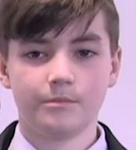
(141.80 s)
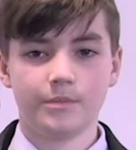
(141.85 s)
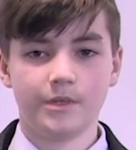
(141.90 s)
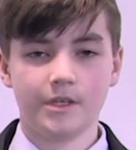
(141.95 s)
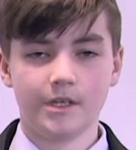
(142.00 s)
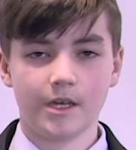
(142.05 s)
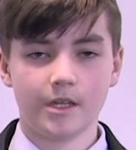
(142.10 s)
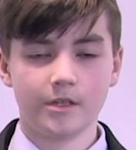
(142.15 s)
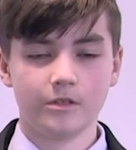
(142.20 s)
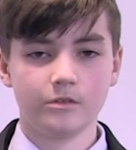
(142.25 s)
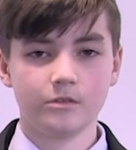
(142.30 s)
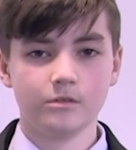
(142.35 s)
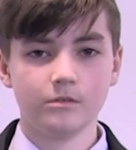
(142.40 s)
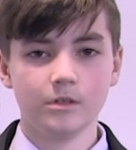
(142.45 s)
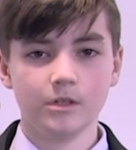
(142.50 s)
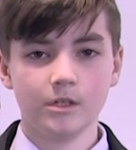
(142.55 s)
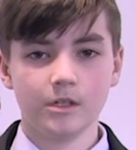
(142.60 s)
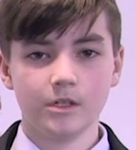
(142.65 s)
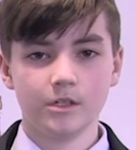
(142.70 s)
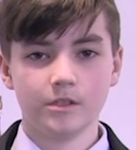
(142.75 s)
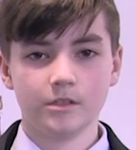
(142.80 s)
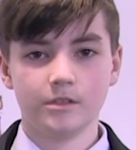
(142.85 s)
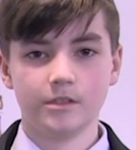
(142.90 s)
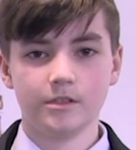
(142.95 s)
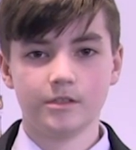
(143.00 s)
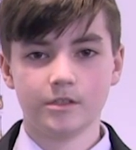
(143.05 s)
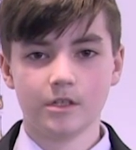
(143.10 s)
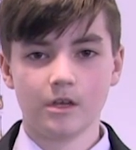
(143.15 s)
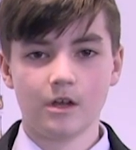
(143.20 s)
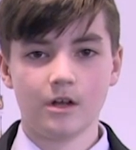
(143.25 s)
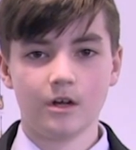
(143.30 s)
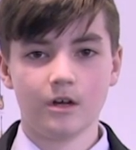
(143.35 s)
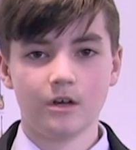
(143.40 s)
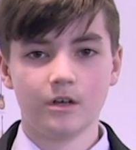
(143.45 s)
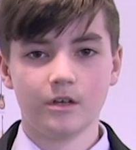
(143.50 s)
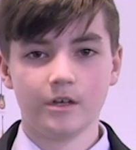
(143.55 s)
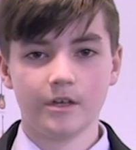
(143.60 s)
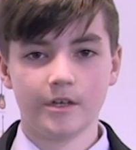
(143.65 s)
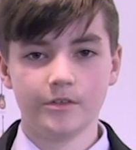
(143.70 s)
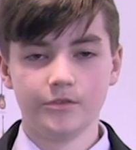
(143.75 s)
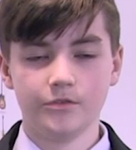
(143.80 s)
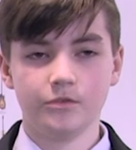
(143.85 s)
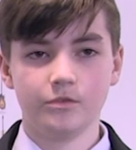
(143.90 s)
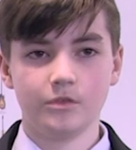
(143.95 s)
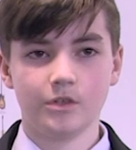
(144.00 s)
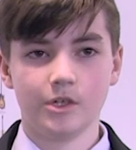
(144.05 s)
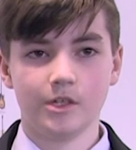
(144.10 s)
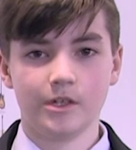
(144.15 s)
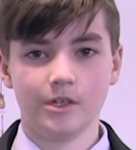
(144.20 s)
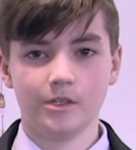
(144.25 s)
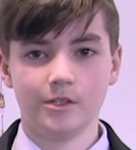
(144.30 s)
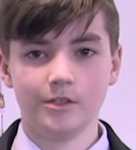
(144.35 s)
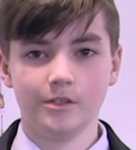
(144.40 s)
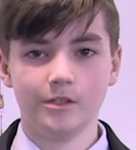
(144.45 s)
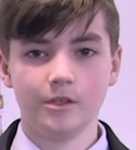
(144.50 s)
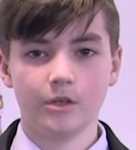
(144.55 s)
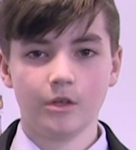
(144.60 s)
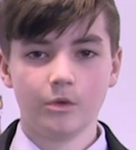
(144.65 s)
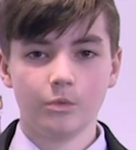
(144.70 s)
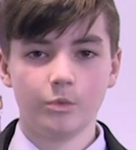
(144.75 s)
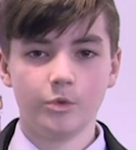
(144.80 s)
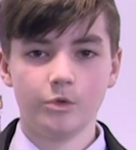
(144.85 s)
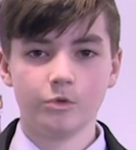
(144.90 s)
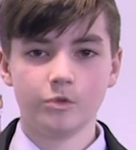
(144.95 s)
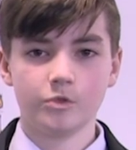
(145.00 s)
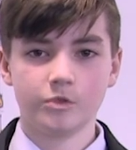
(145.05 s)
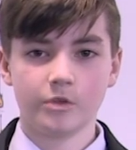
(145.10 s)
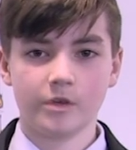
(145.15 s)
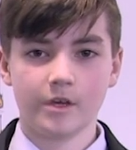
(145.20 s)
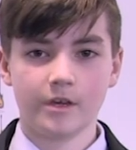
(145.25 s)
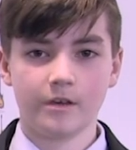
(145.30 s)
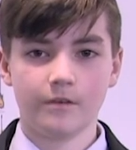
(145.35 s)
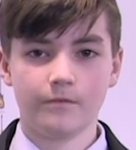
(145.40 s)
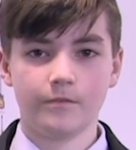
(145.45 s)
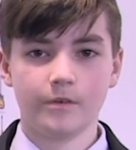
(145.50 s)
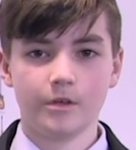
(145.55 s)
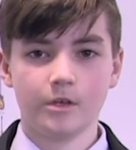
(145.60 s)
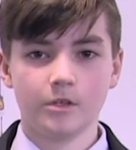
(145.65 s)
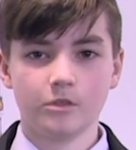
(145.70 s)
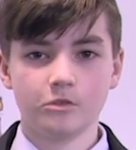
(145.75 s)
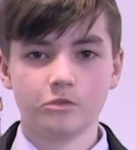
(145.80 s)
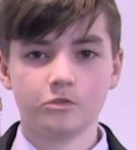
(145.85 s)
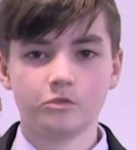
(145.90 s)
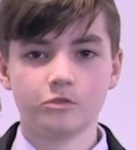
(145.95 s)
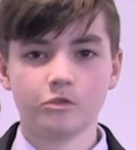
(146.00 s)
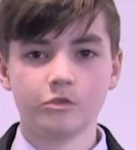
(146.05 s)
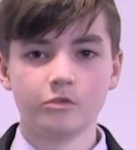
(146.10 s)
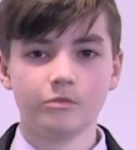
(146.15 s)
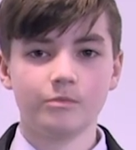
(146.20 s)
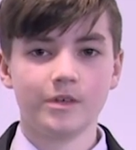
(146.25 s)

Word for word: piano, guitar and ukulele. We also have so